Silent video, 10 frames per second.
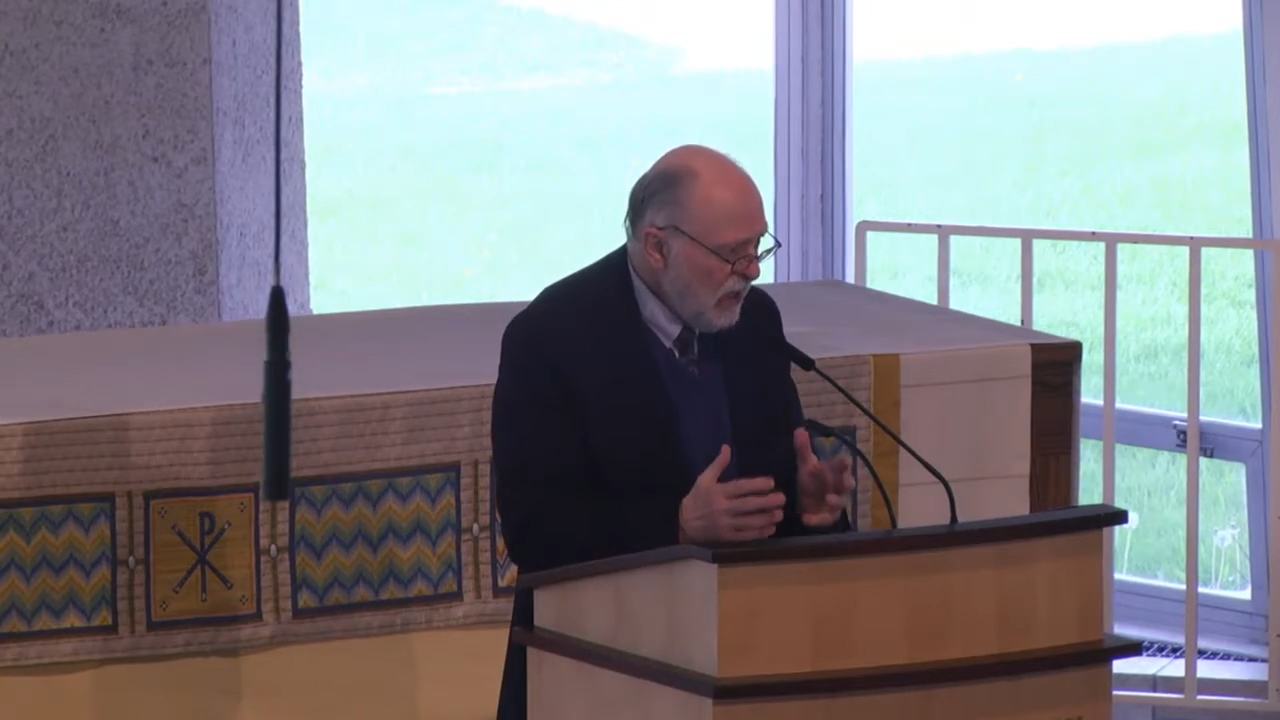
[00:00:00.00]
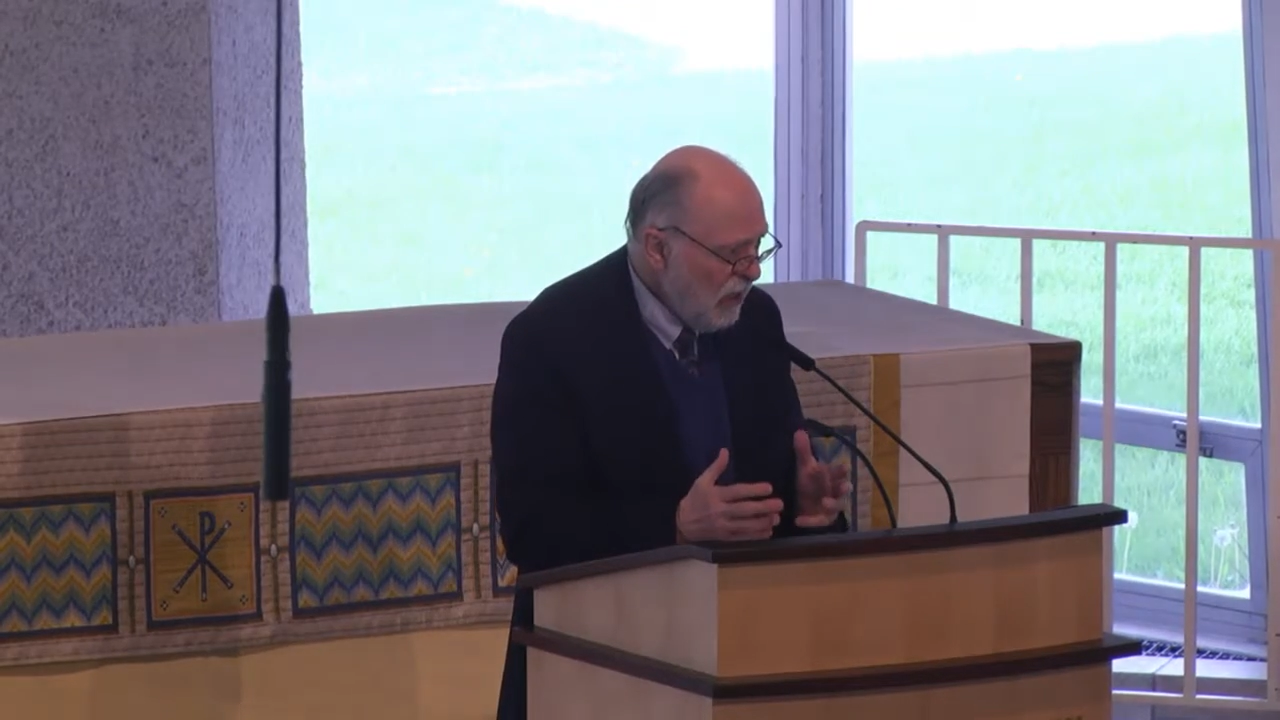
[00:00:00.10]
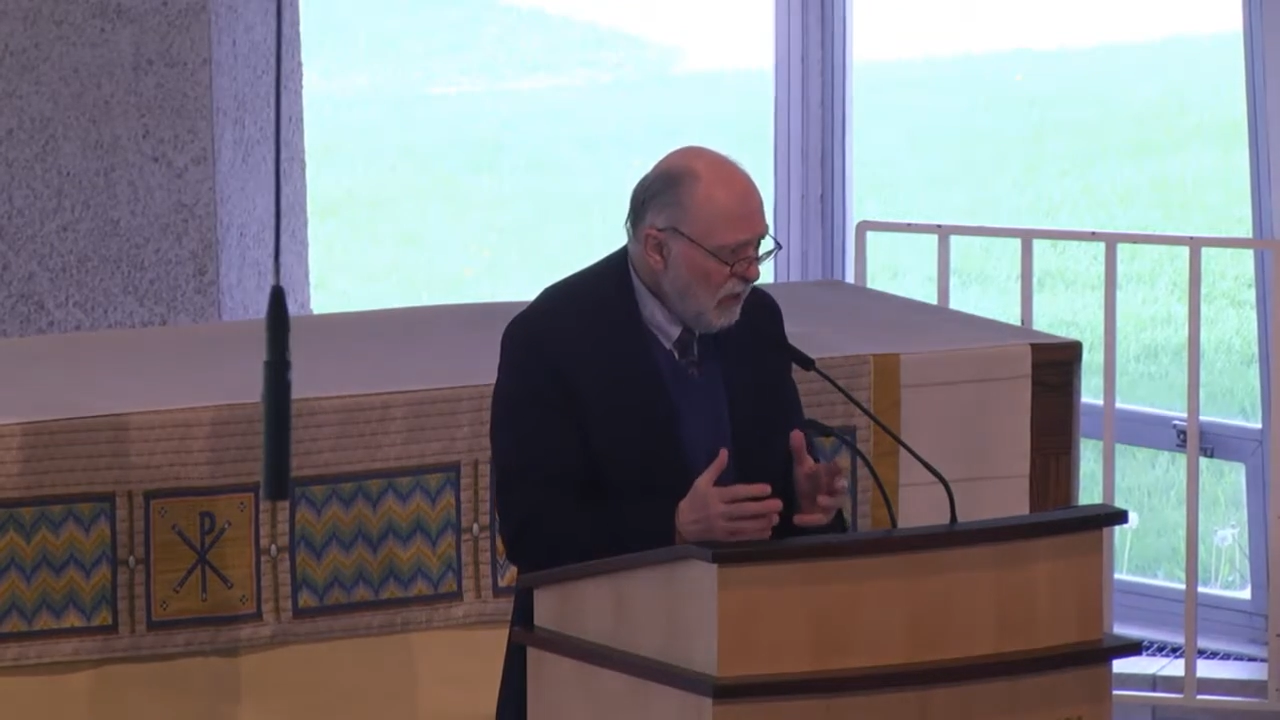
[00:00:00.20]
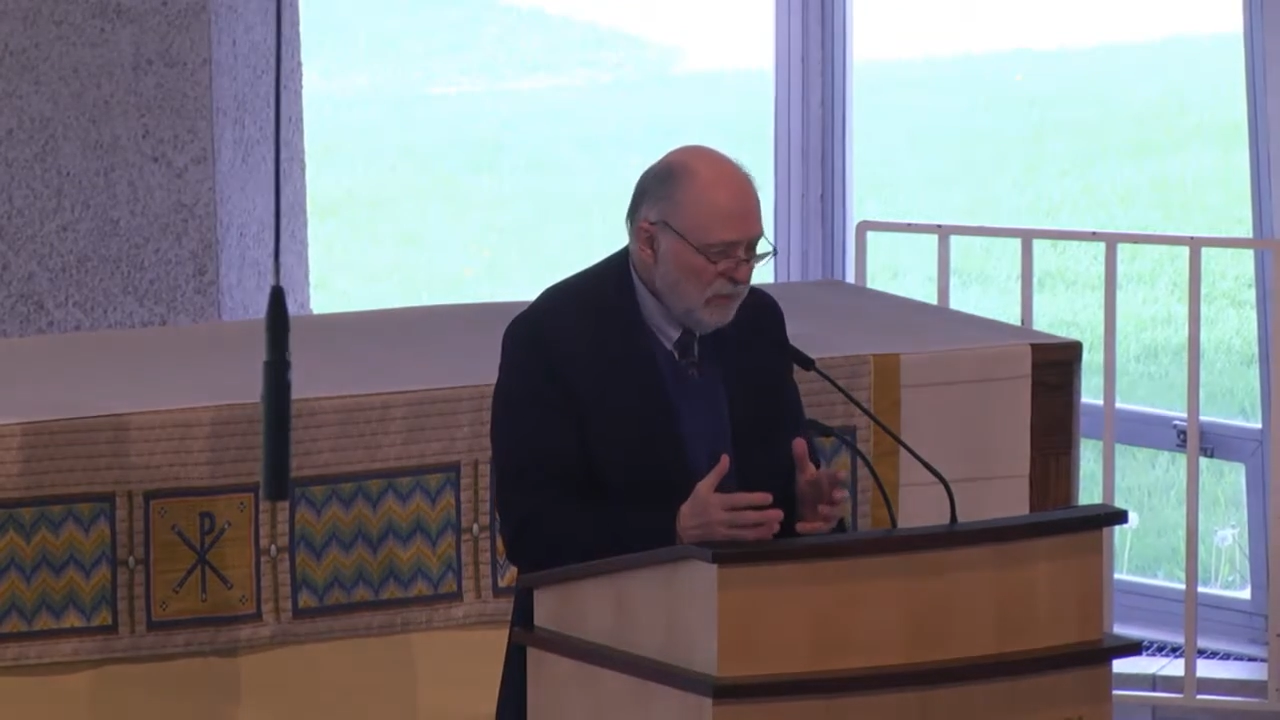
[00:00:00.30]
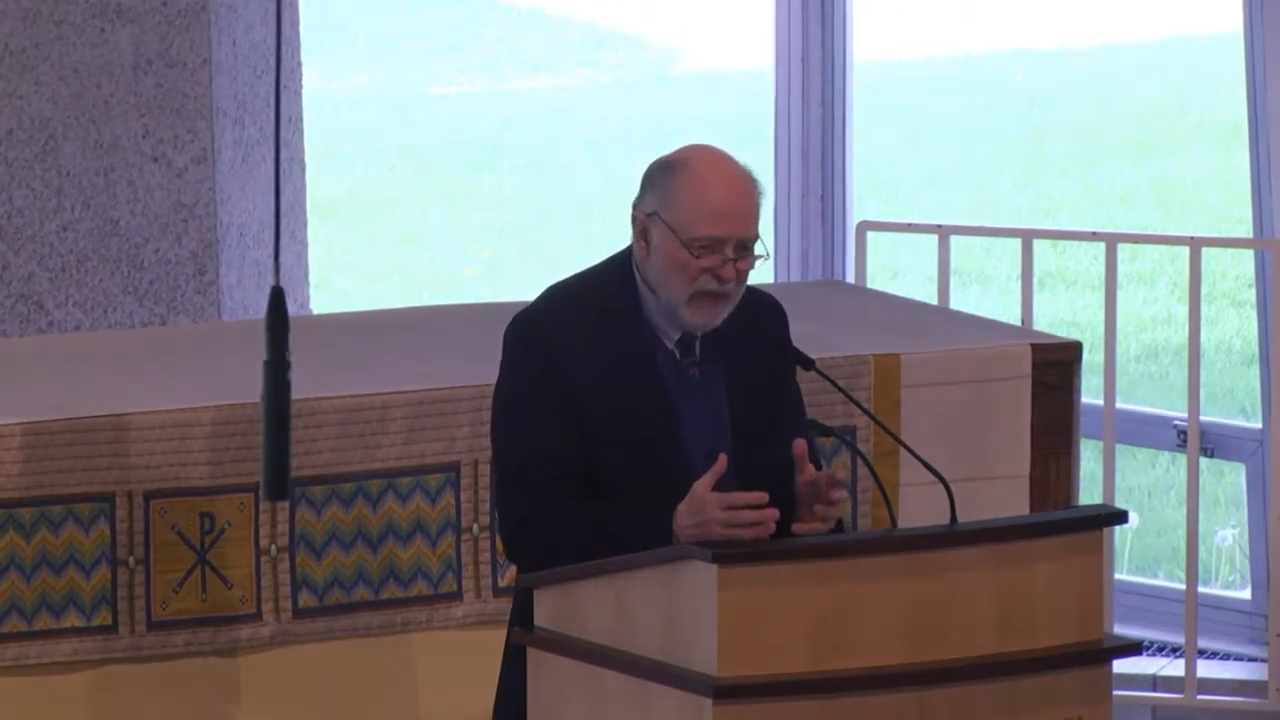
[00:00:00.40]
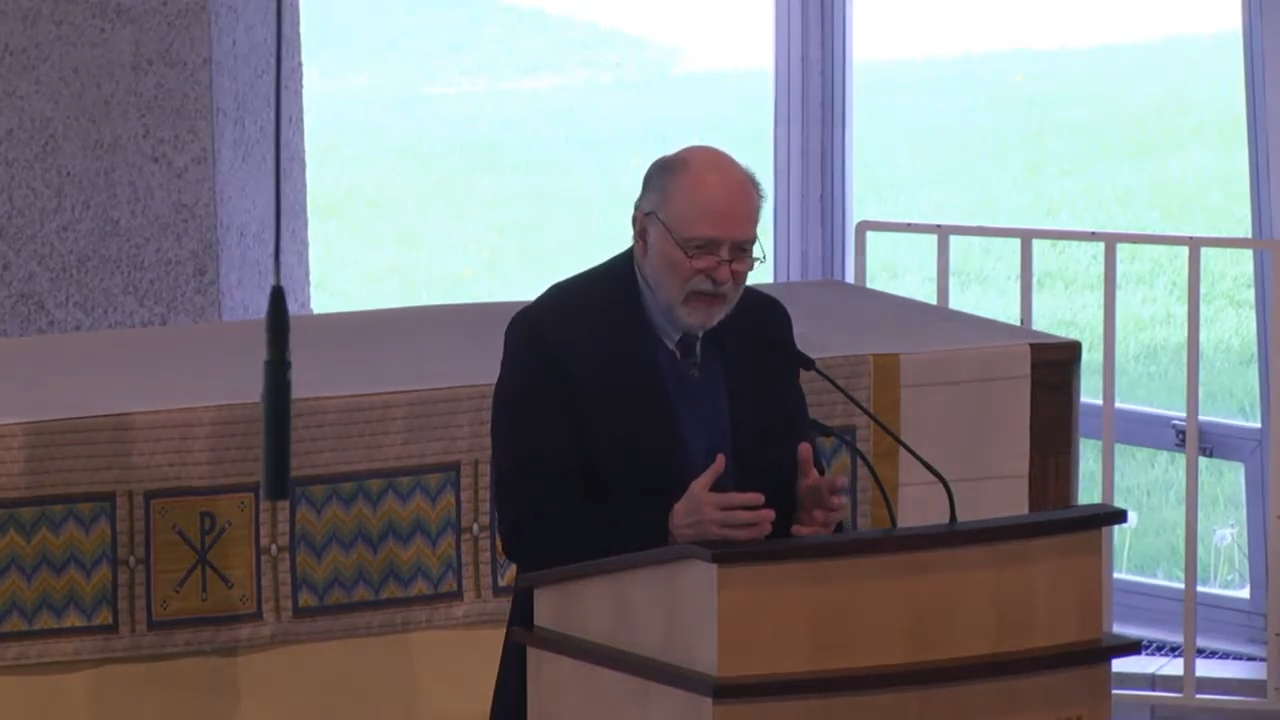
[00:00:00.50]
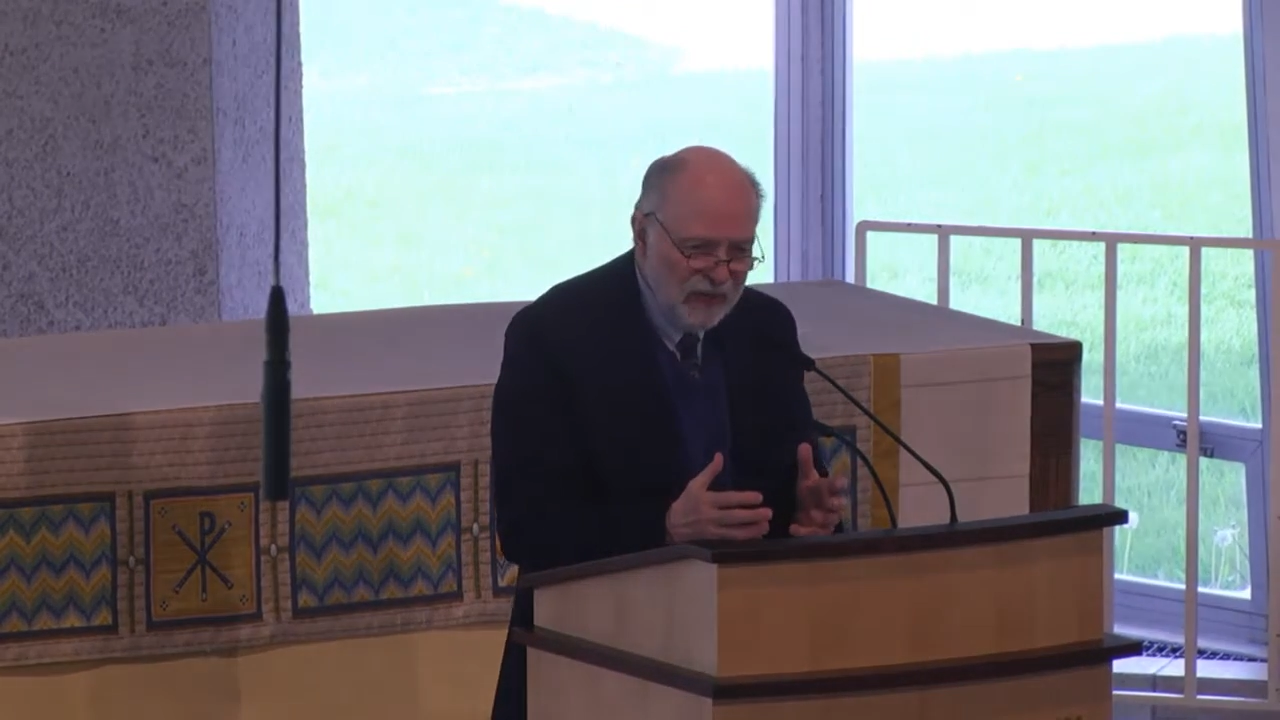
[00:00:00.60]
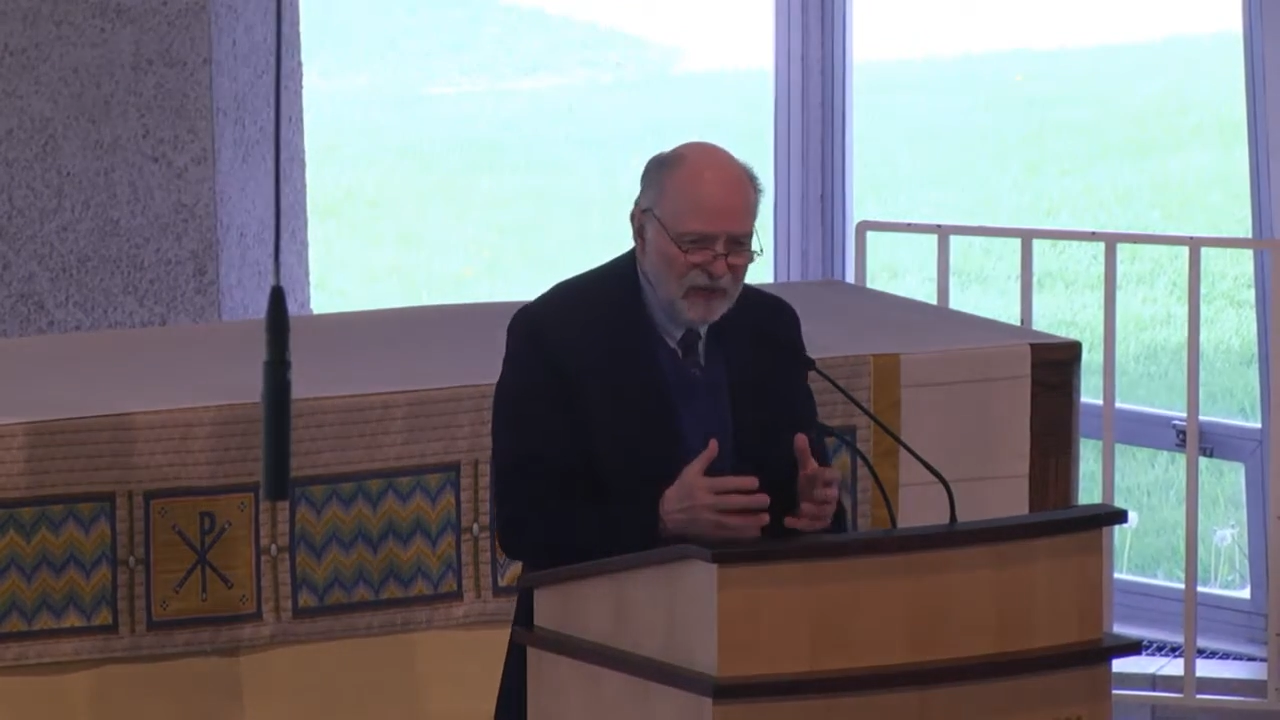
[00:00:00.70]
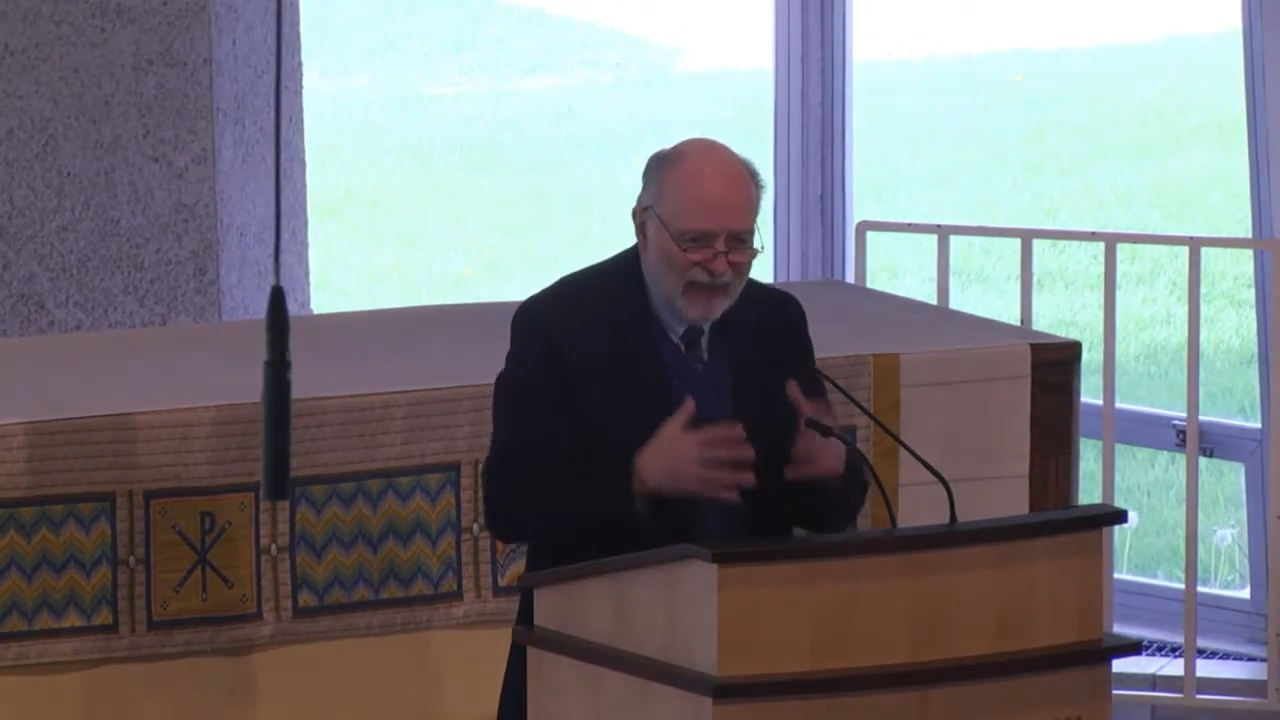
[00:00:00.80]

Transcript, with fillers: human beings